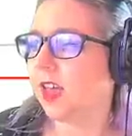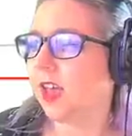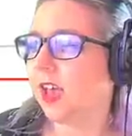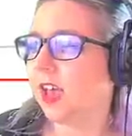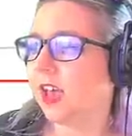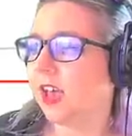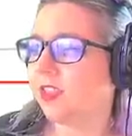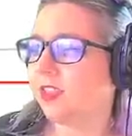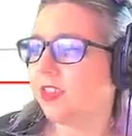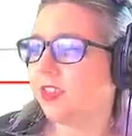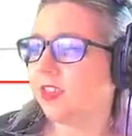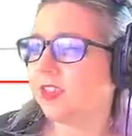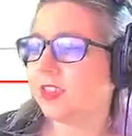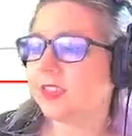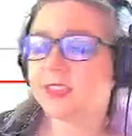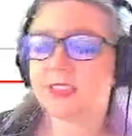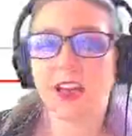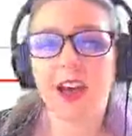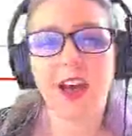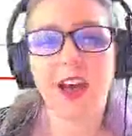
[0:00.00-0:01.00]
And then
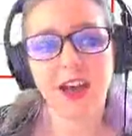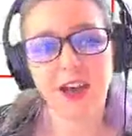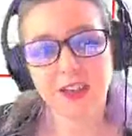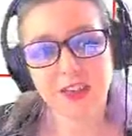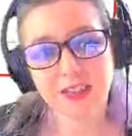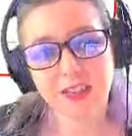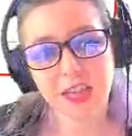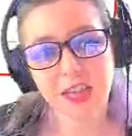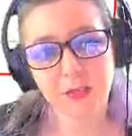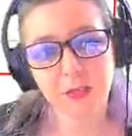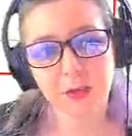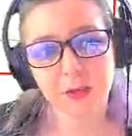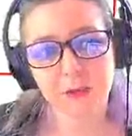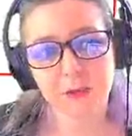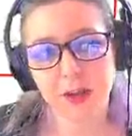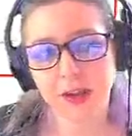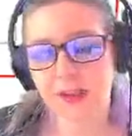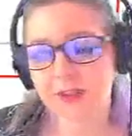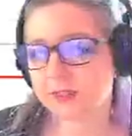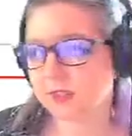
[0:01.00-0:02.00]
this unlabeled
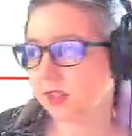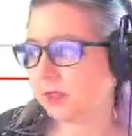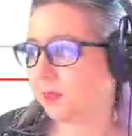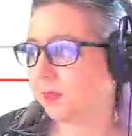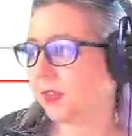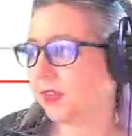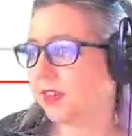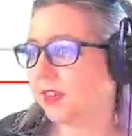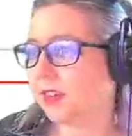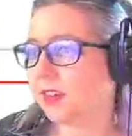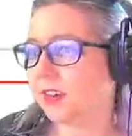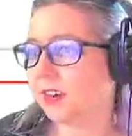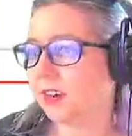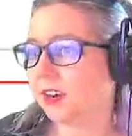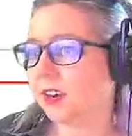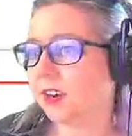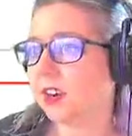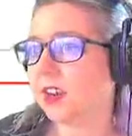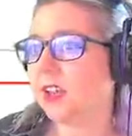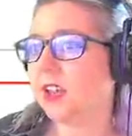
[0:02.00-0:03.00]
box up
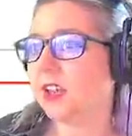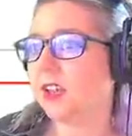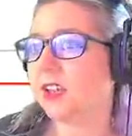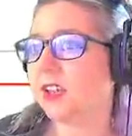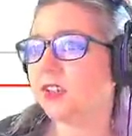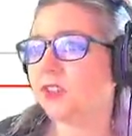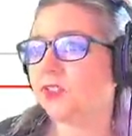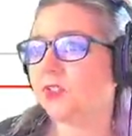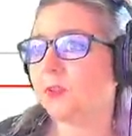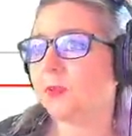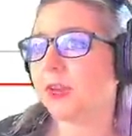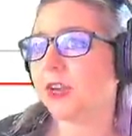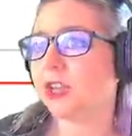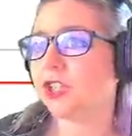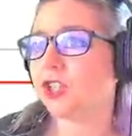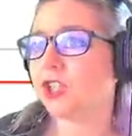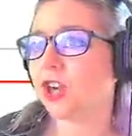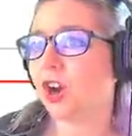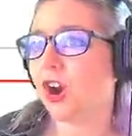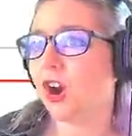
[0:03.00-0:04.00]
here is for my
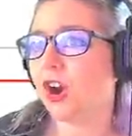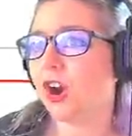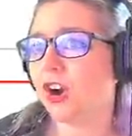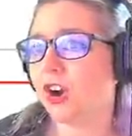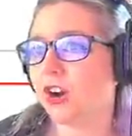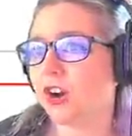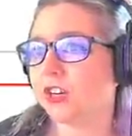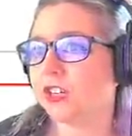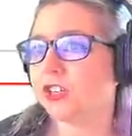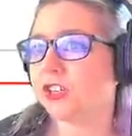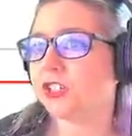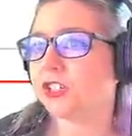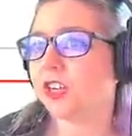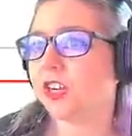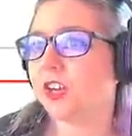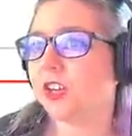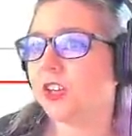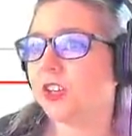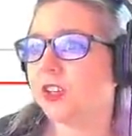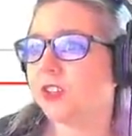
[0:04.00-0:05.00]
charge.
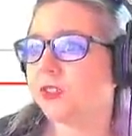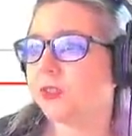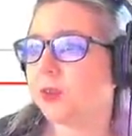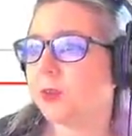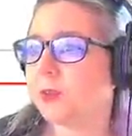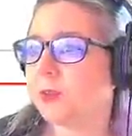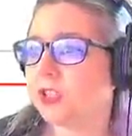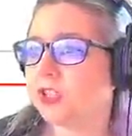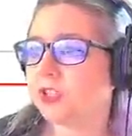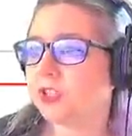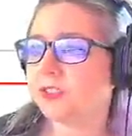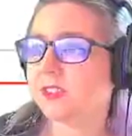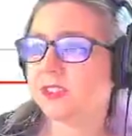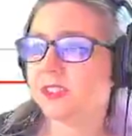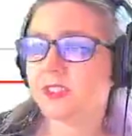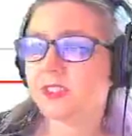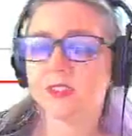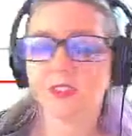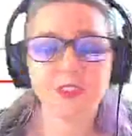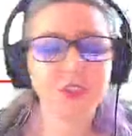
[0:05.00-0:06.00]
So it mentions
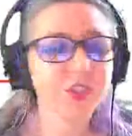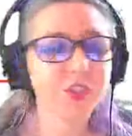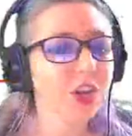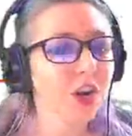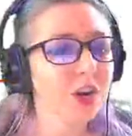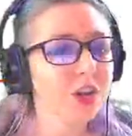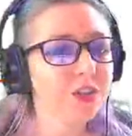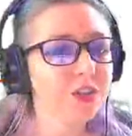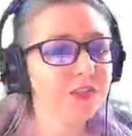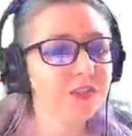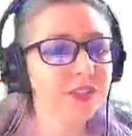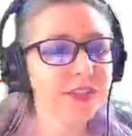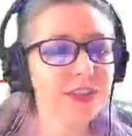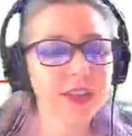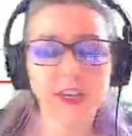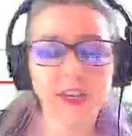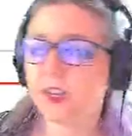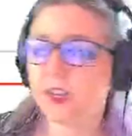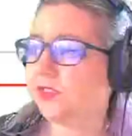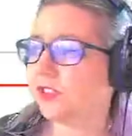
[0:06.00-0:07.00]
here it's a charge of
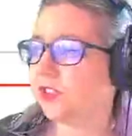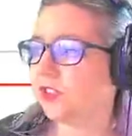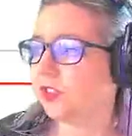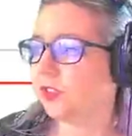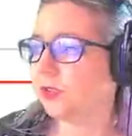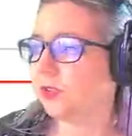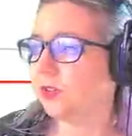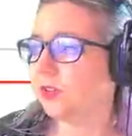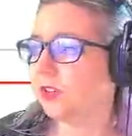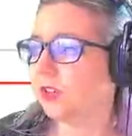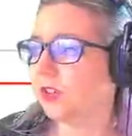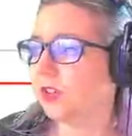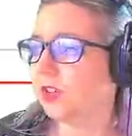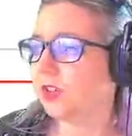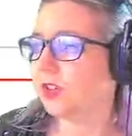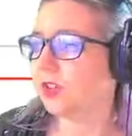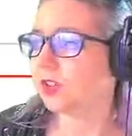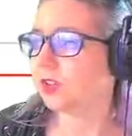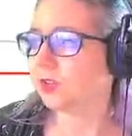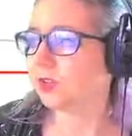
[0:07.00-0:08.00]
-2.
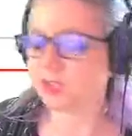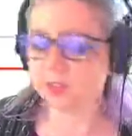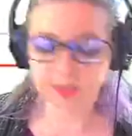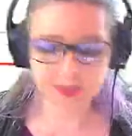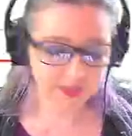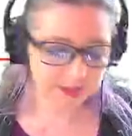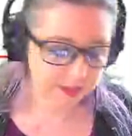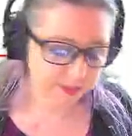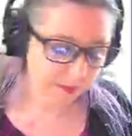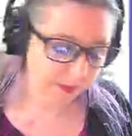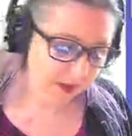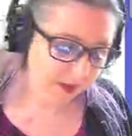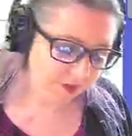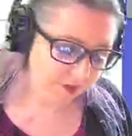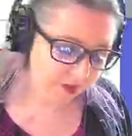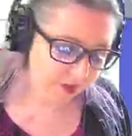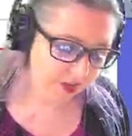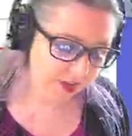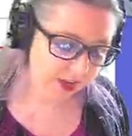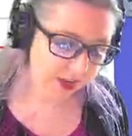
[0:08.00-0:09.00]
So in this box,
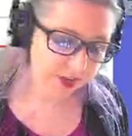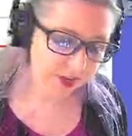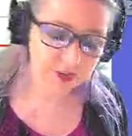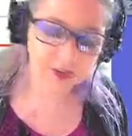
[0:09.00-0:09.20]
you could either